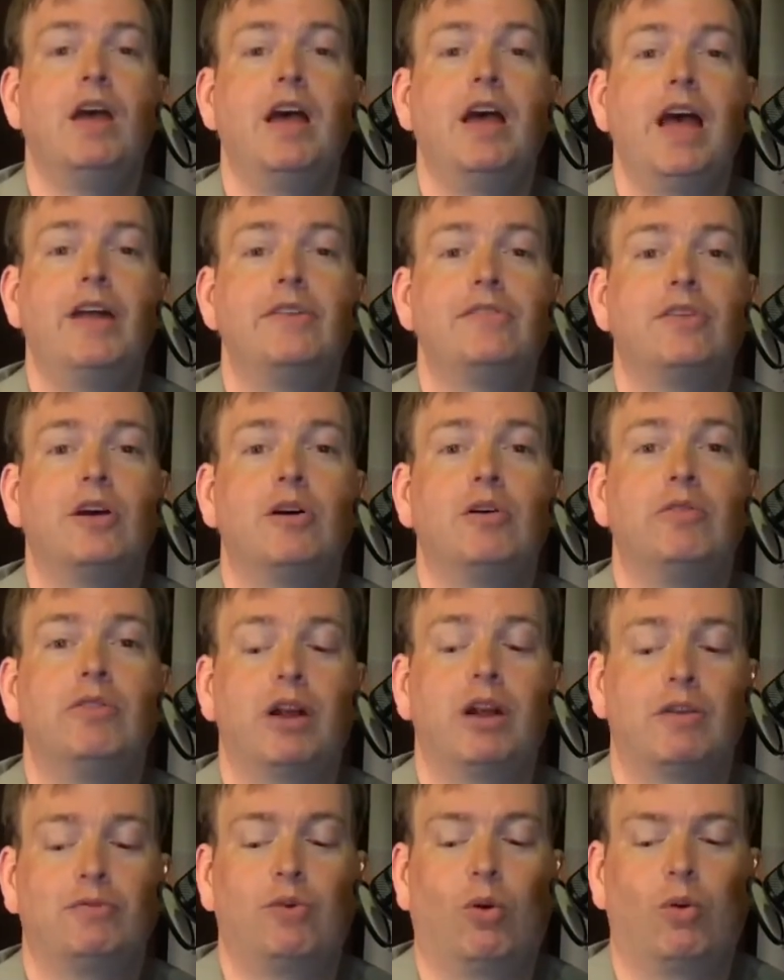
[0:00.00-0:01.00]
And so,
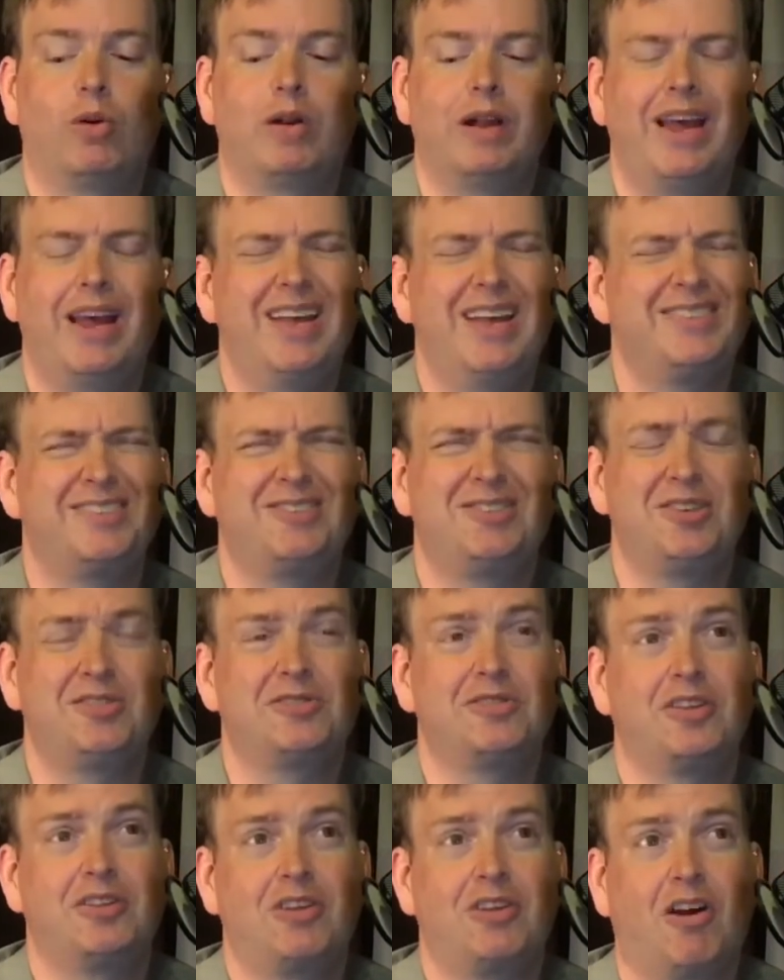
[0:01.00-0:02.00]
therefore, it's just
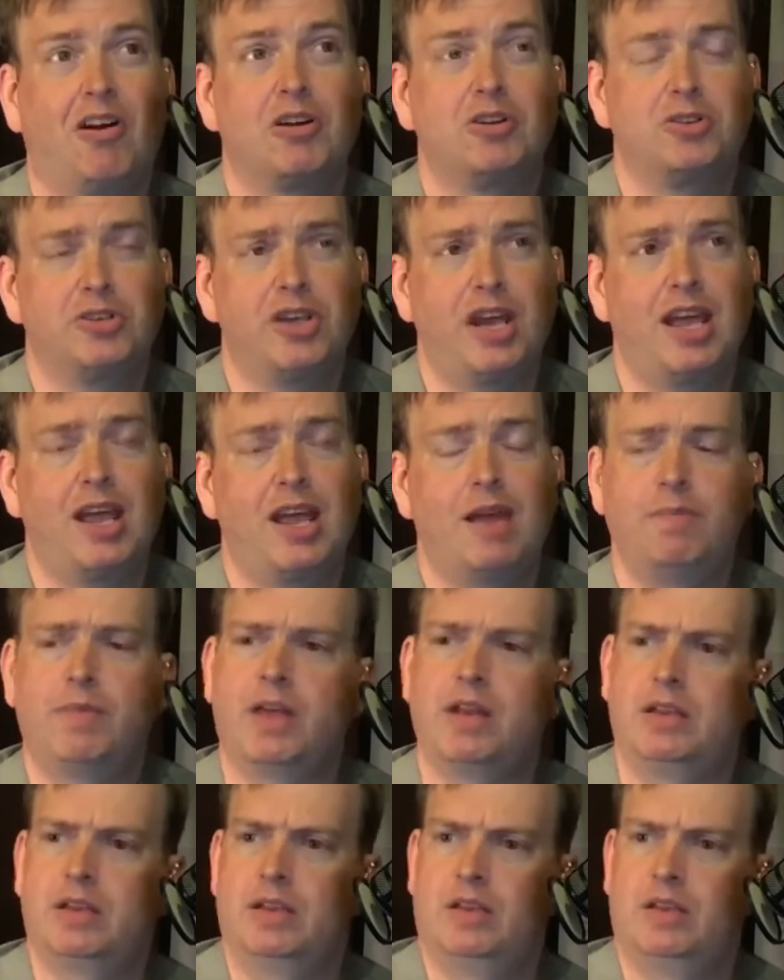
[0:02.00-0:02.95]
a darn shame that